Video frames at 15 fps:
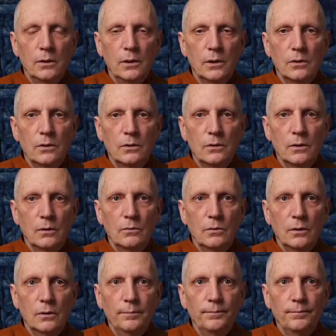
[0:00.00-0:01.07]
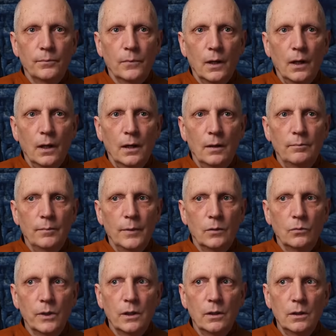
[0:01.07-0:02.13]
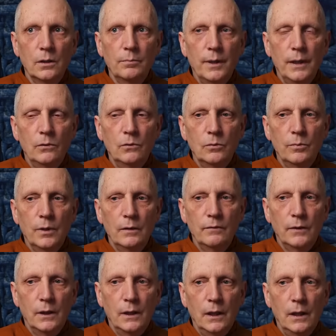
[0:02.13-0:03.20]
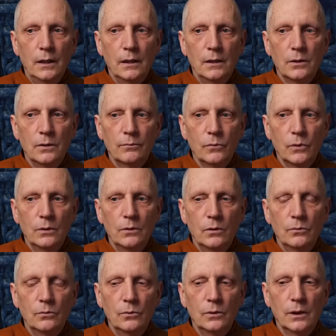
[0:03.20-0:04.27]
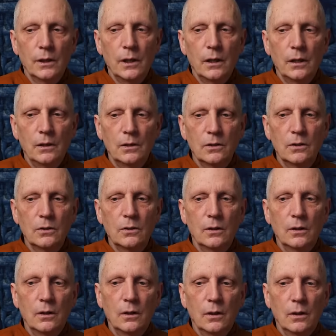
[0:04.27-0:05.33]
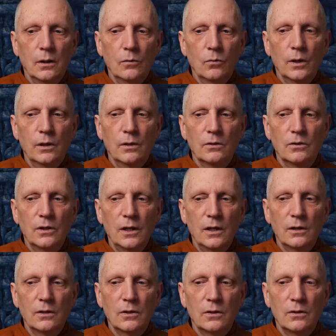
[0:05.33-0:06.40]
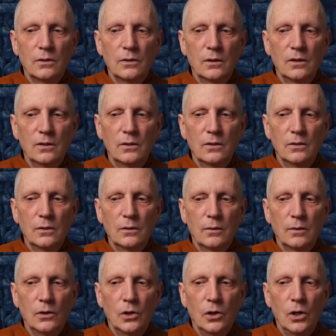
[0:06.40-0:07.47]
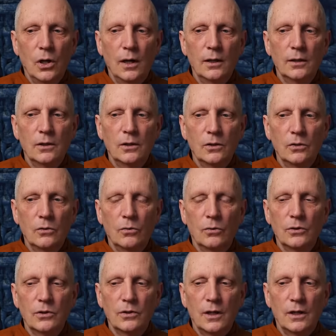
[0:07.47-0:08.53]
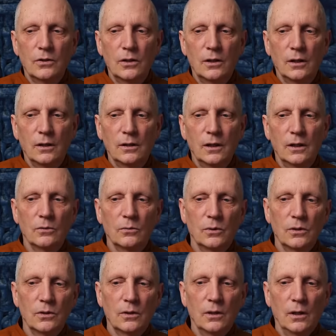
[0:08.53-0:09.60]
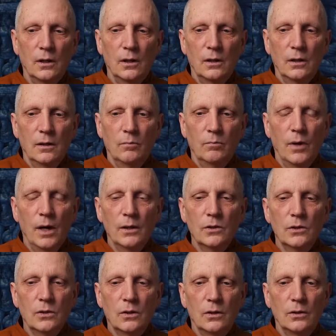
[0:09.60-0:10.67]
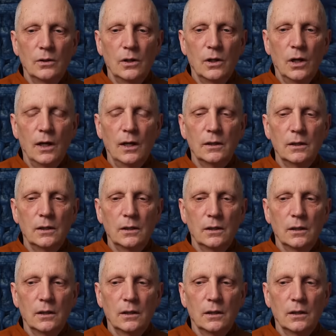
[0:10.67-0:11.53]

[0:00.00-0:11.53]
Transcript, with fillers: to this, etc. Um, but we are bound by Vinaya. We don't really. This is one of the sayings: is this is not your sasana. In other words, monks are not